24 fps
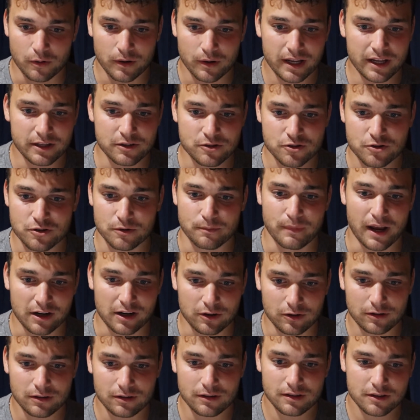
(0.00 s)

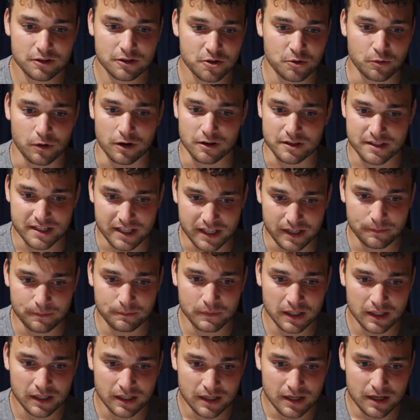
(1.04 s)
instrumental to our team.
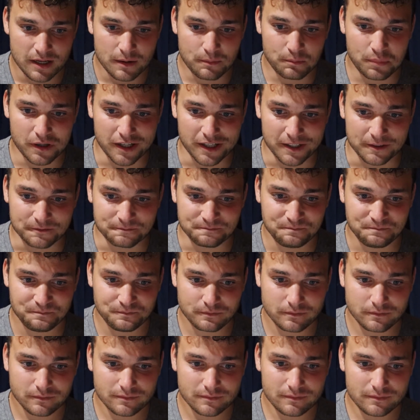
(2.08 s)
But
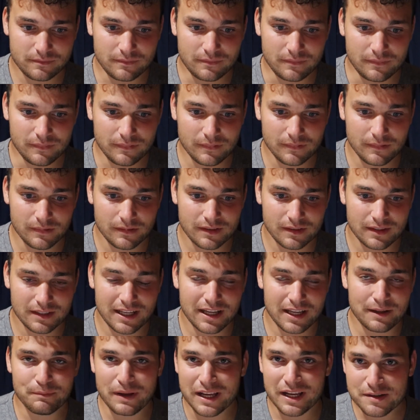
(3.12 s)

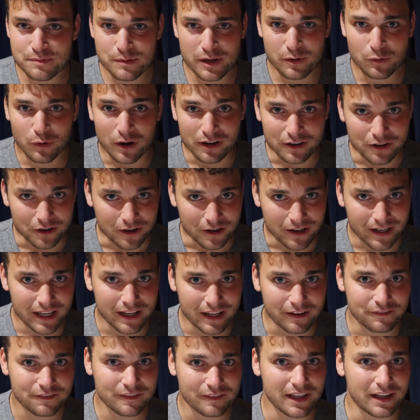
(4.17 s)
it makes me wonder
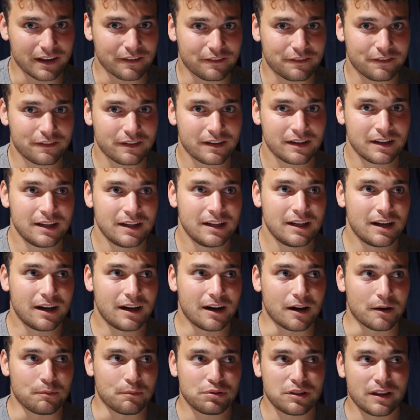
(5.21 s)
if
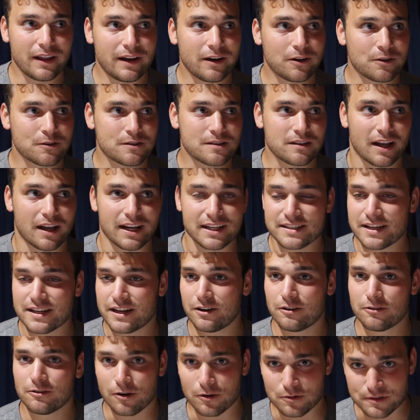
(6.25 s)
players like
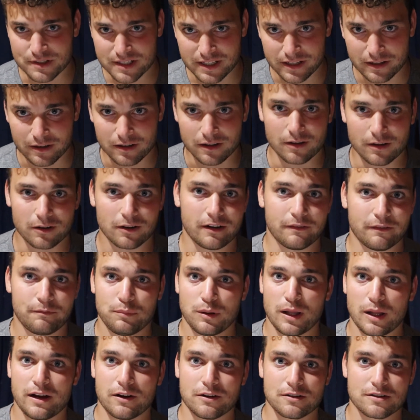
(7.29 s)
Terry Rozier, if
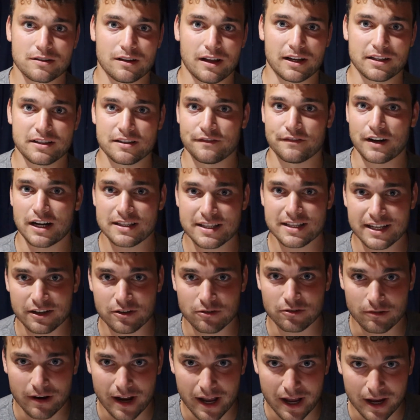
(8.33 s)
players like Devontae
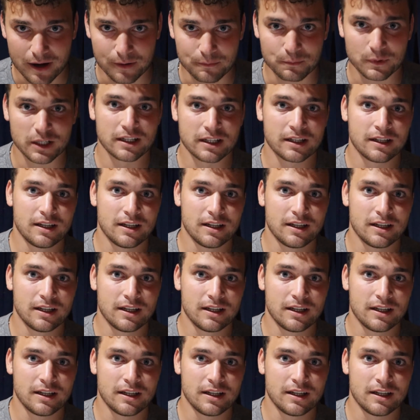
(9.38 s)
Graham